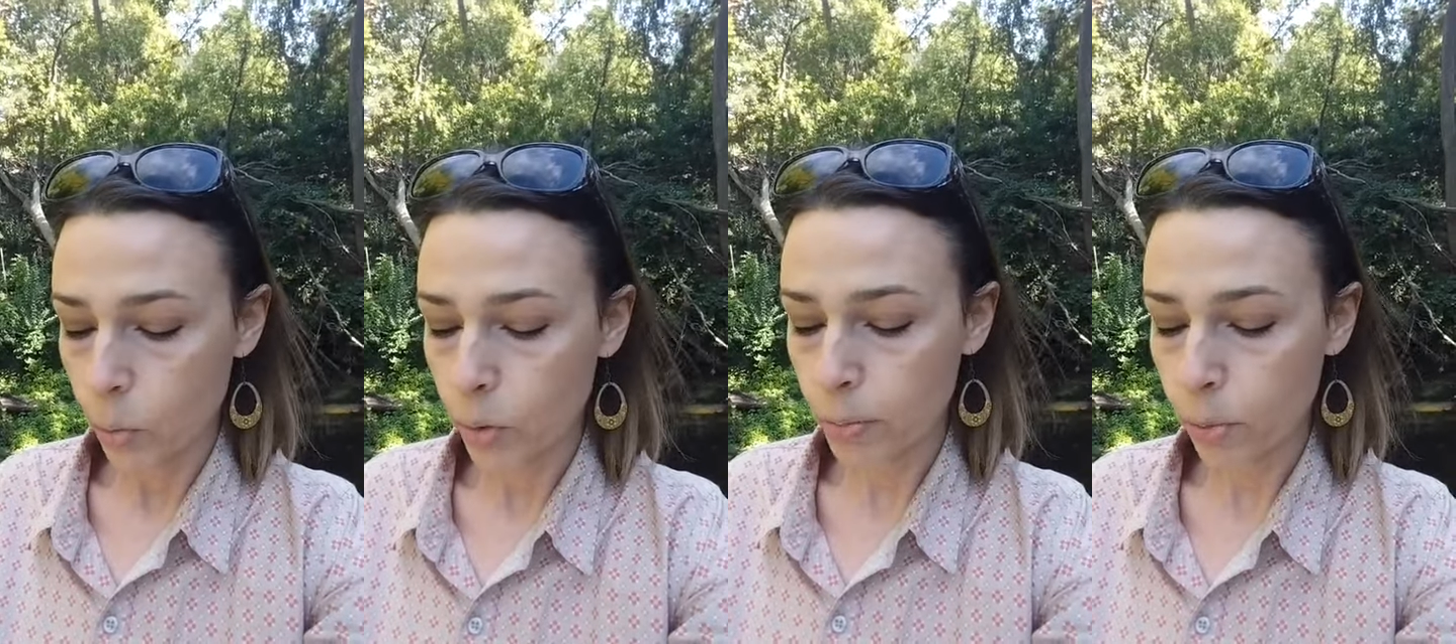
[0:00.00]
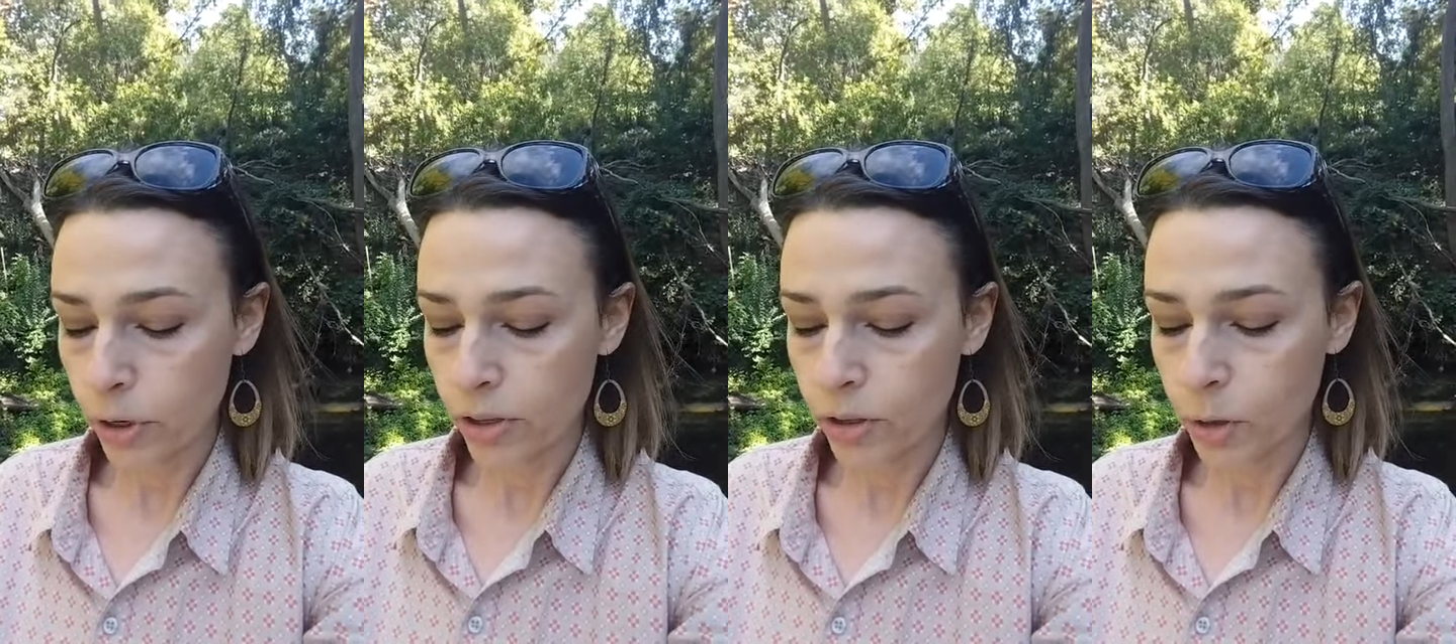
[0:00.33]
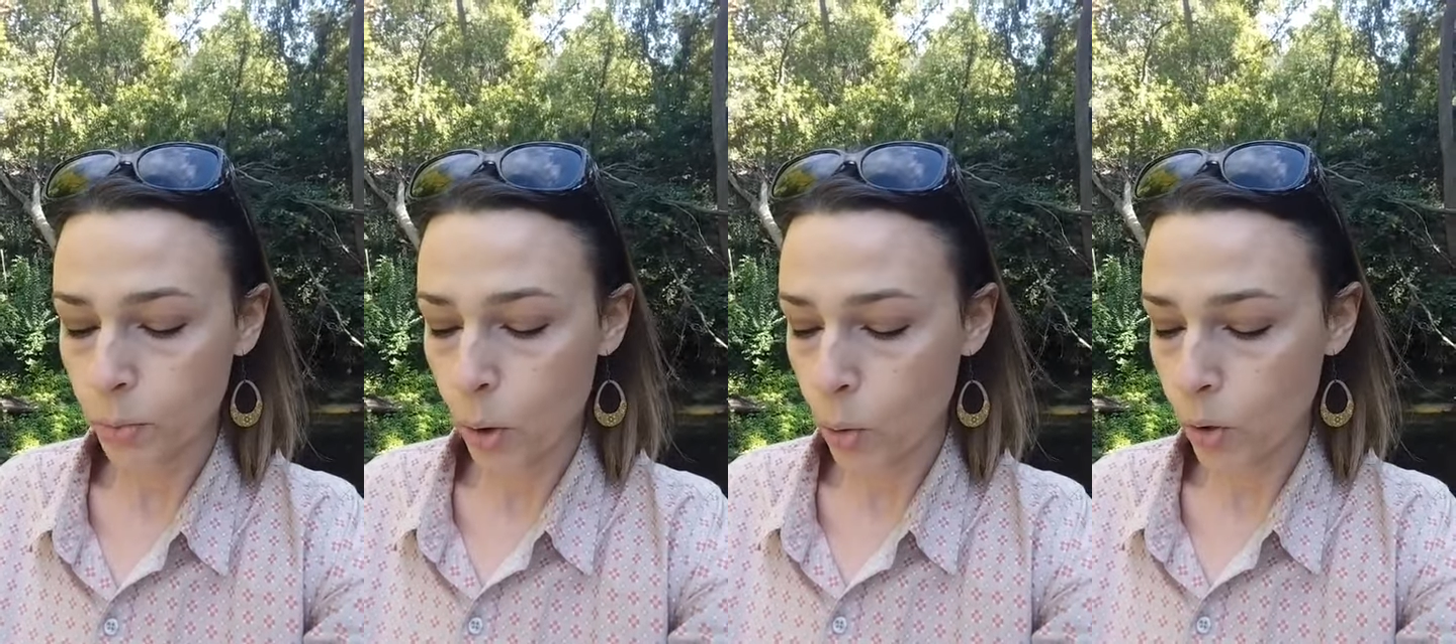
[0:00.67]
we breathe
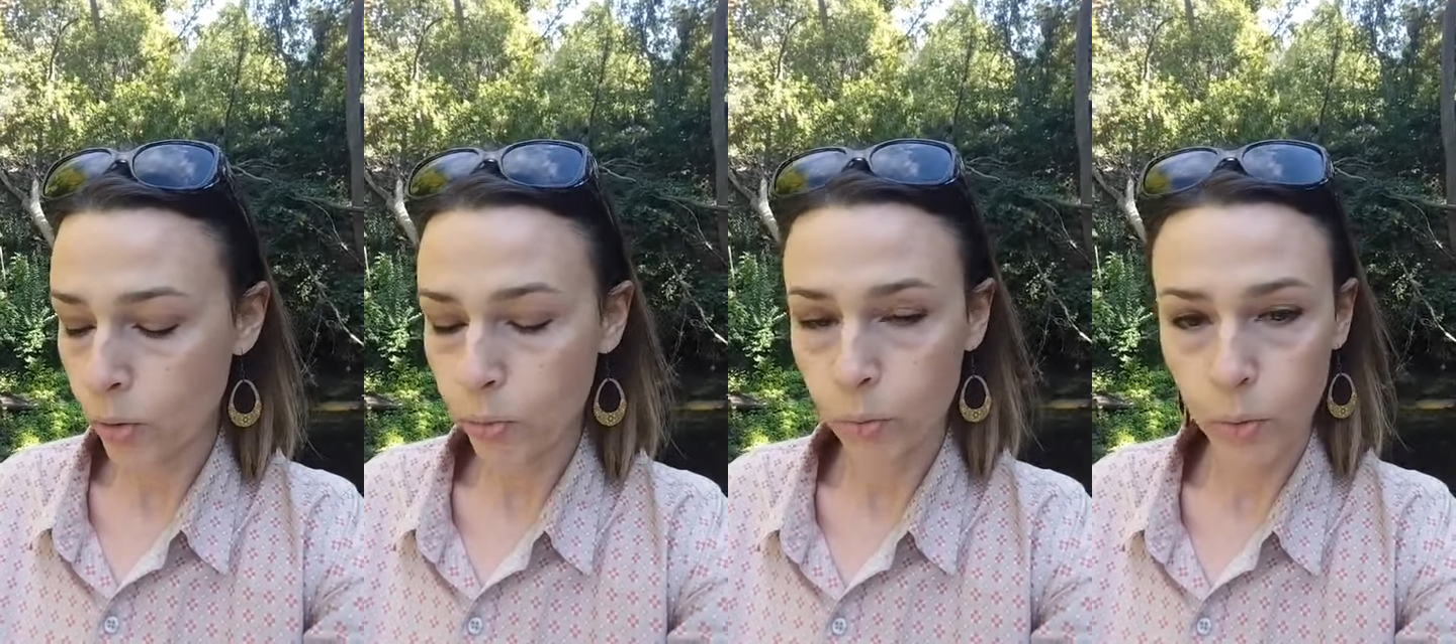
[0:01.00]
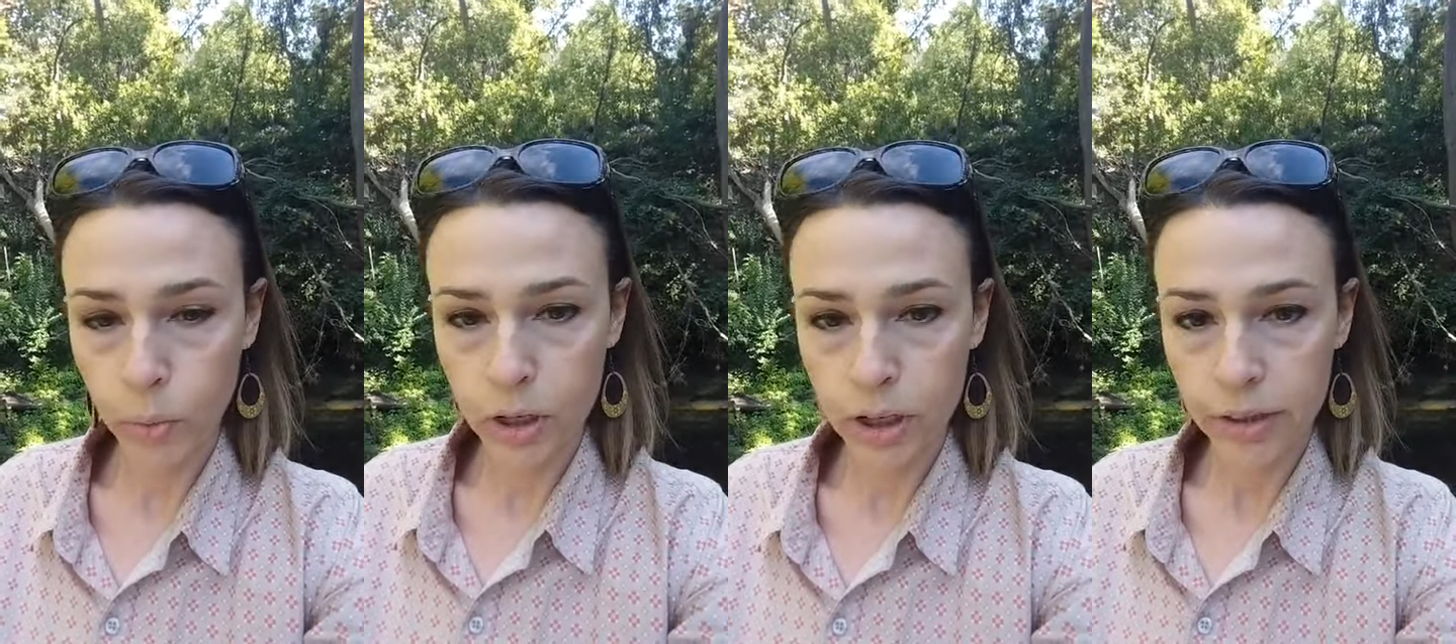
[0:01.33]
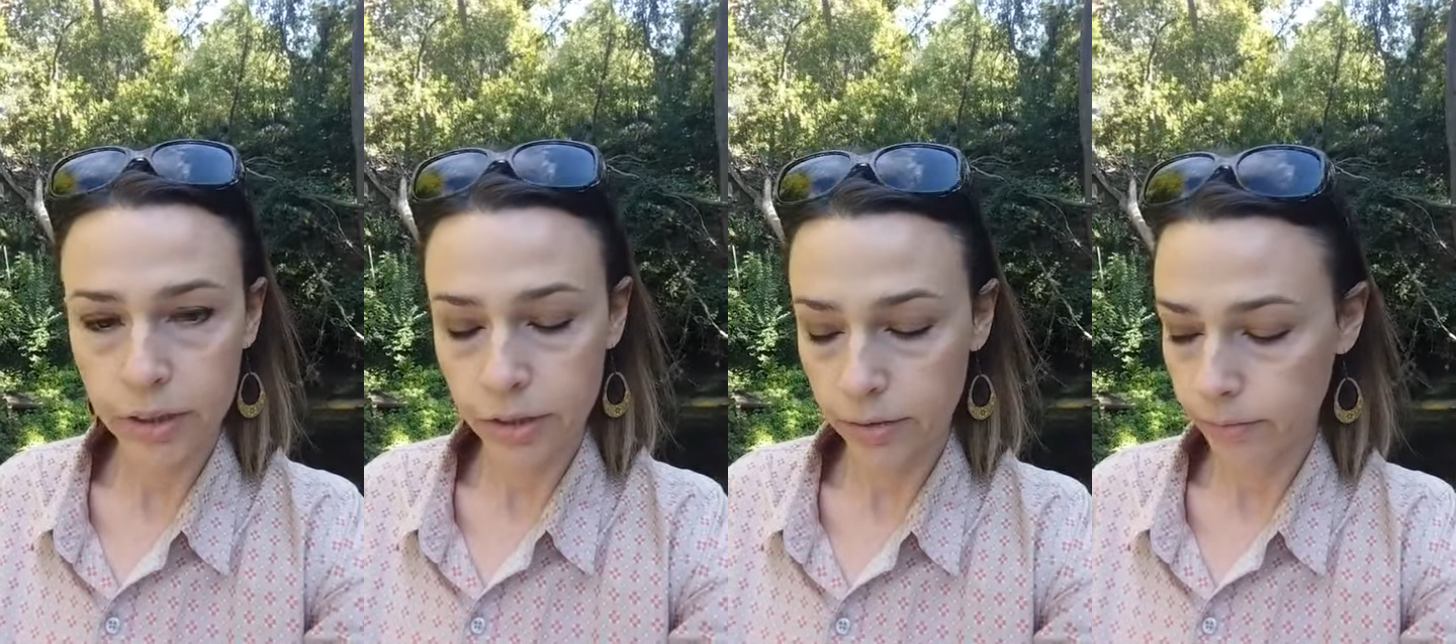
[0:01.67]
smoke for
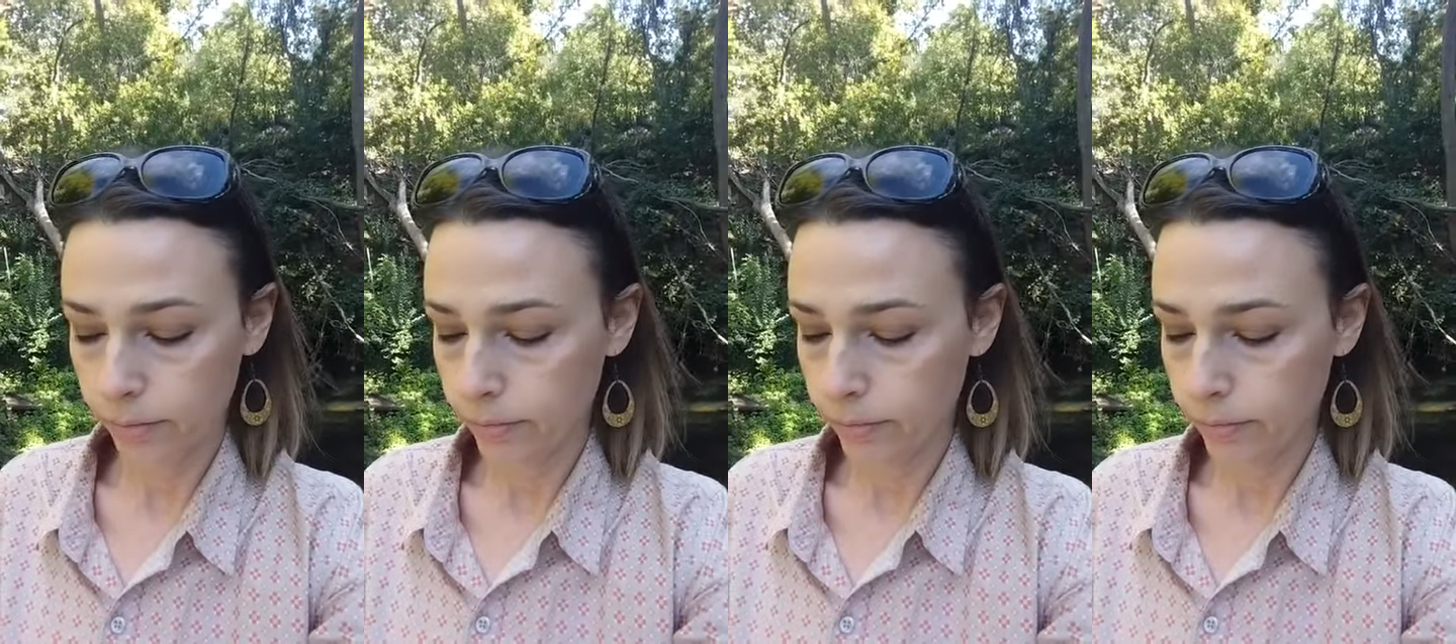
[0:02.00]
weeks.